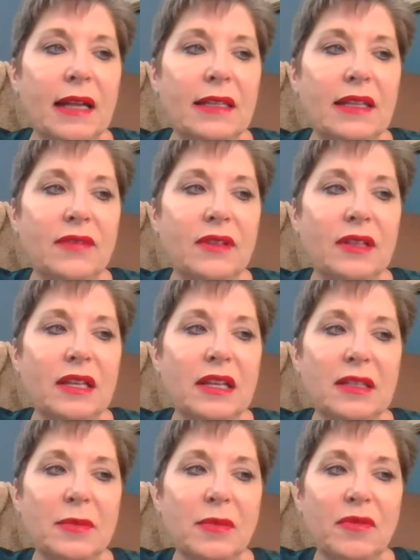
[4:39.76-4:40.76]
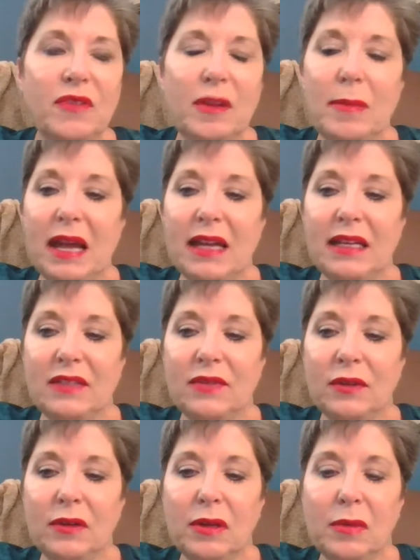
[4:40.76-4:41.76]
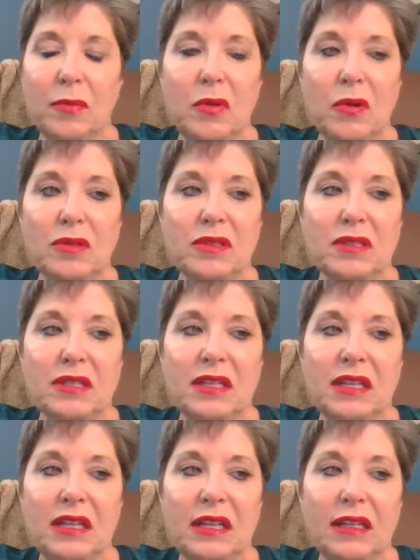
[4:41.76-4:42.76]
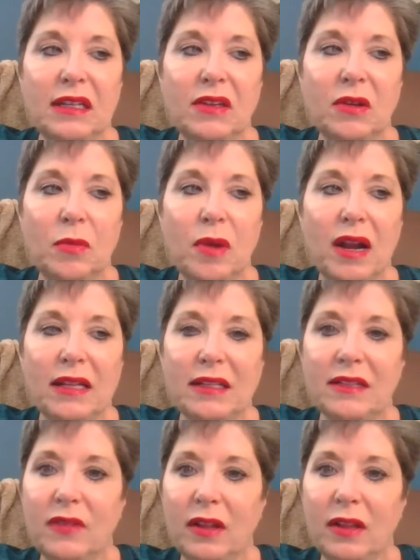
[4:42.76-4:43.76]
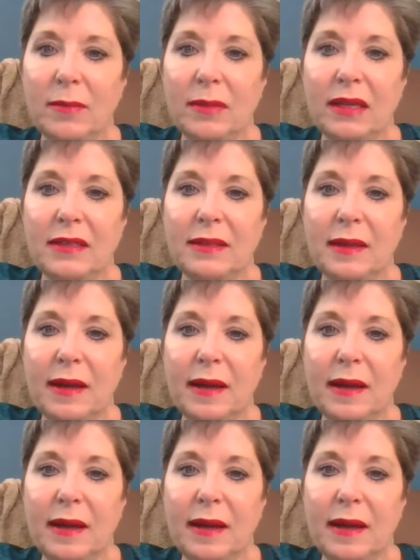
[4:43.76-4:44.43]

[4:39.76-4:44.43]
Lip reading: Definitely customer feedback is very important in new product development.